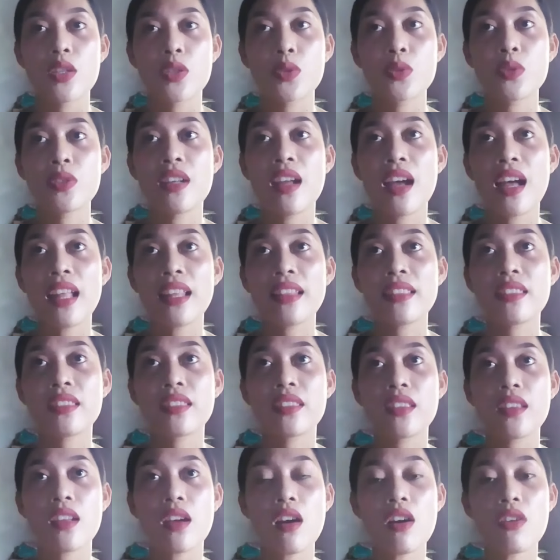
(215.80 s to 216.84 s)
not
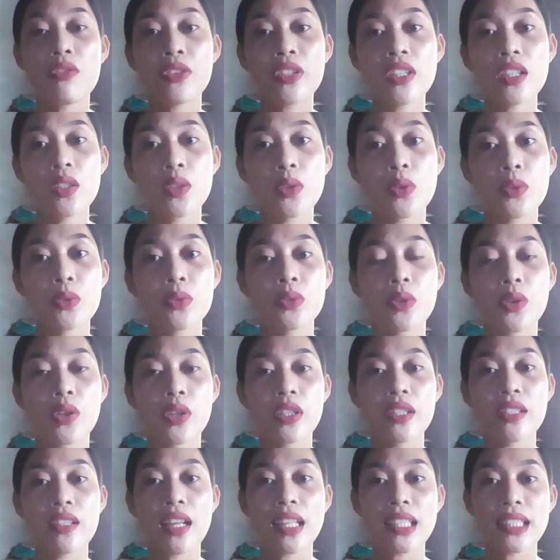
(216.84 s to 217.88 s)
overload
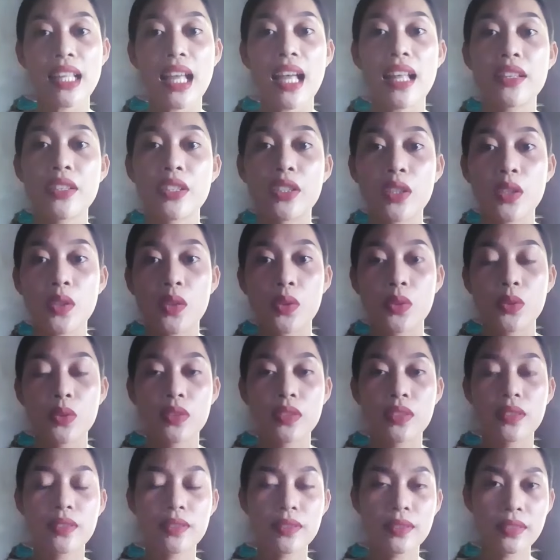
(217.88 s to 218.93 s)
or not
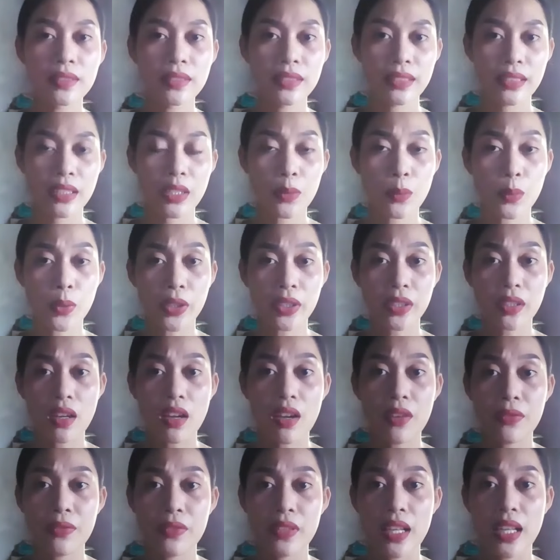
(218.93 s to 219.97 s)
underload the work
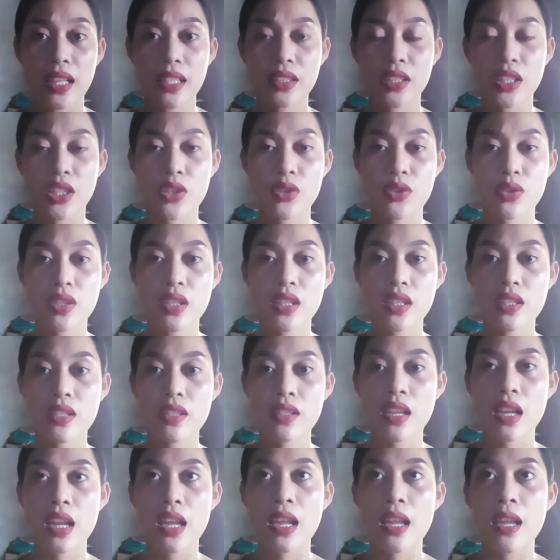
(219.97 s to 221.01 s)
of the
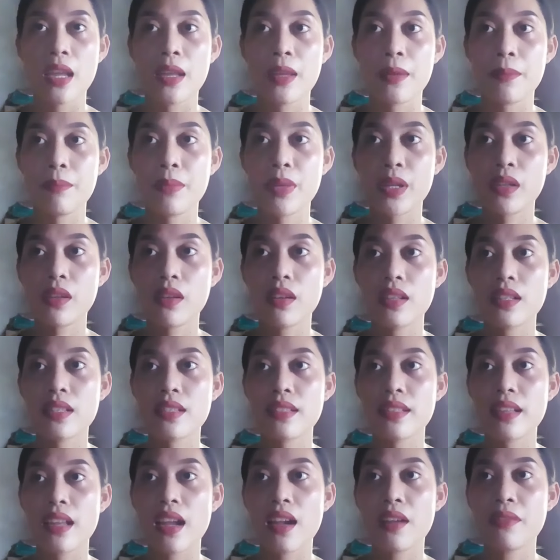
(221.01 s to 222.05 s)
teachers,
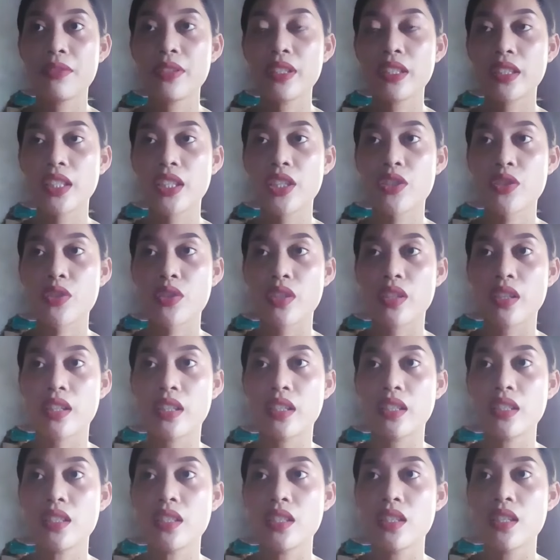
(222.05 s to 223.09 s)
because every
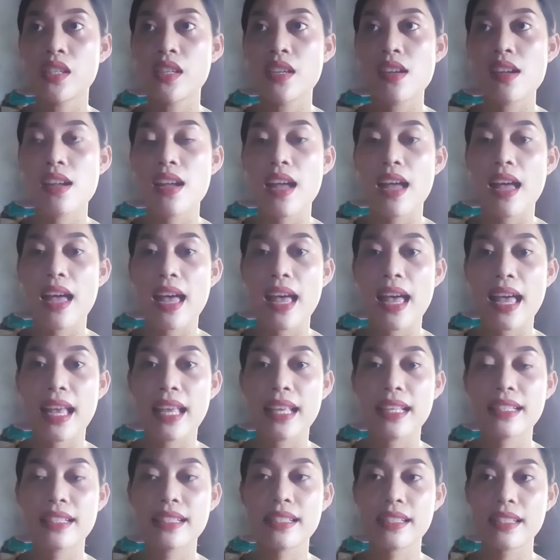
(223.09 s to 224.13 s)
teacher
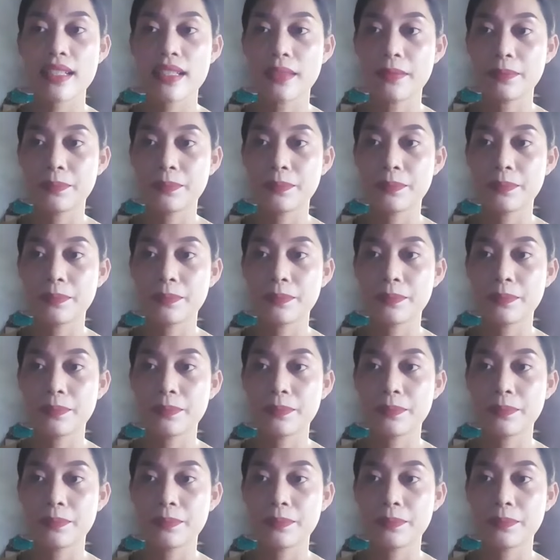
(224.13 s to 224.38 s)
has